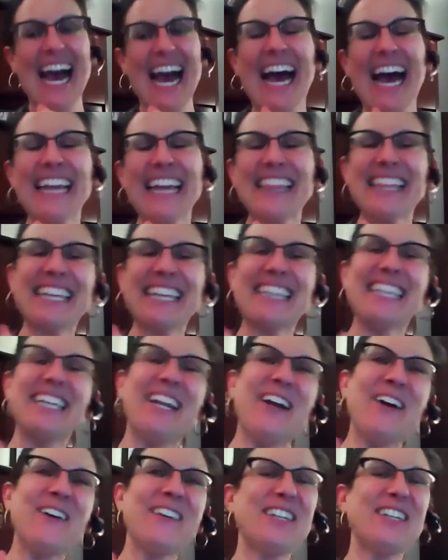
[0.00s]
I think,
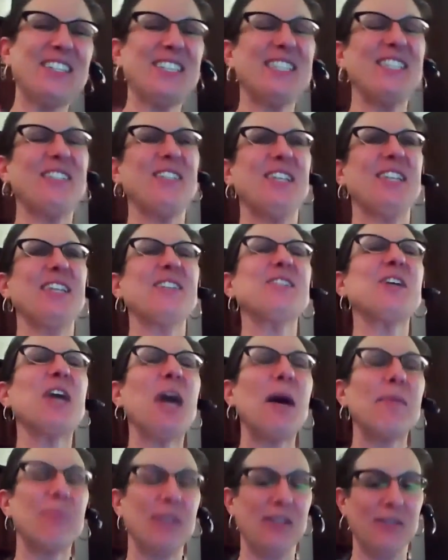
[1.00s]
there's a
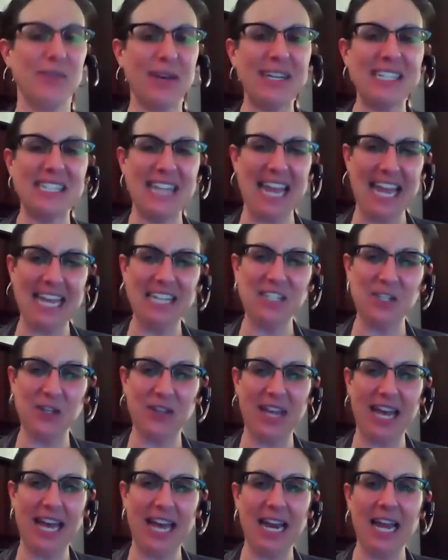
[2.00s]
couple of ways to answer
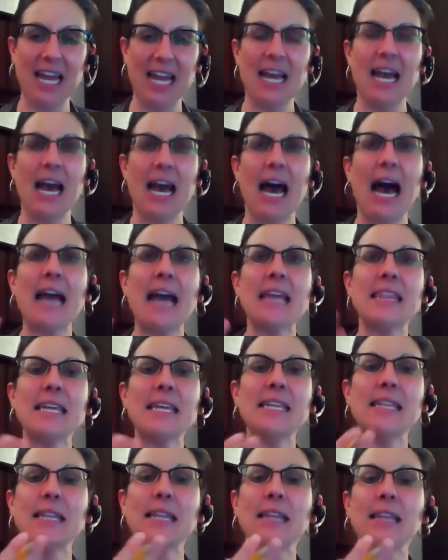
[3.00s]
that. I
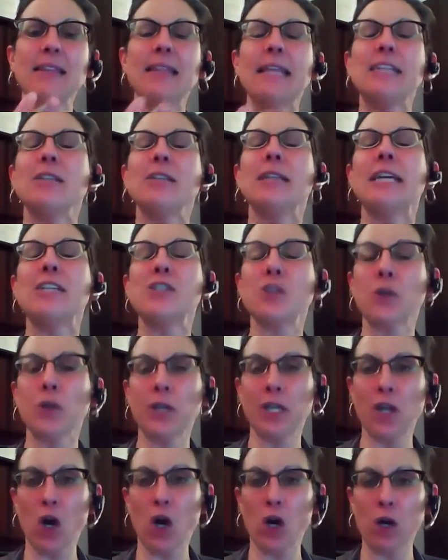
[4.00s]
think that they
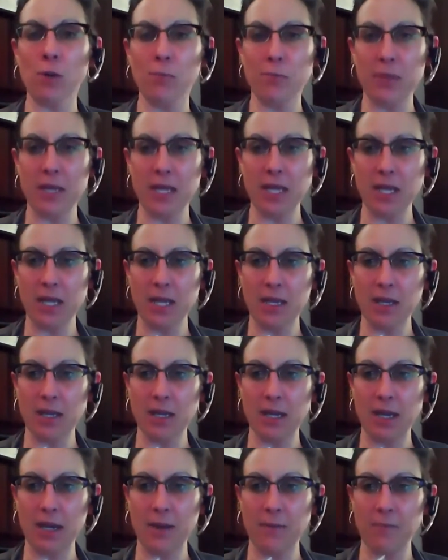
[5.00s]
certainly are being
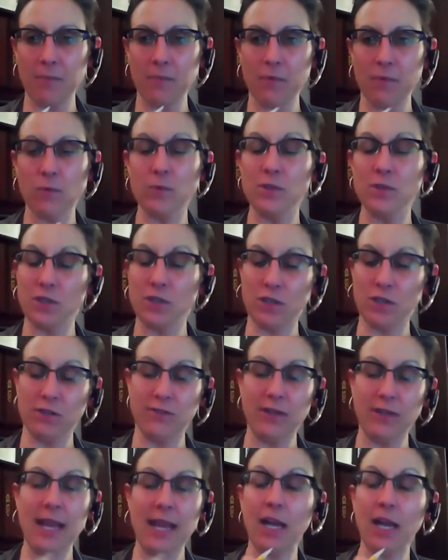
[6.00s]

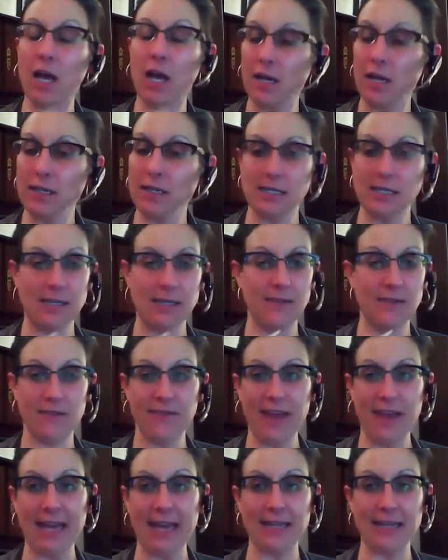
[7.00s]
reserved and cognizant of the
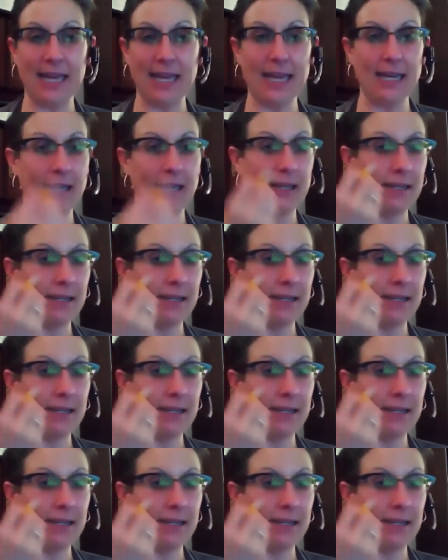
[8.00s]
fact that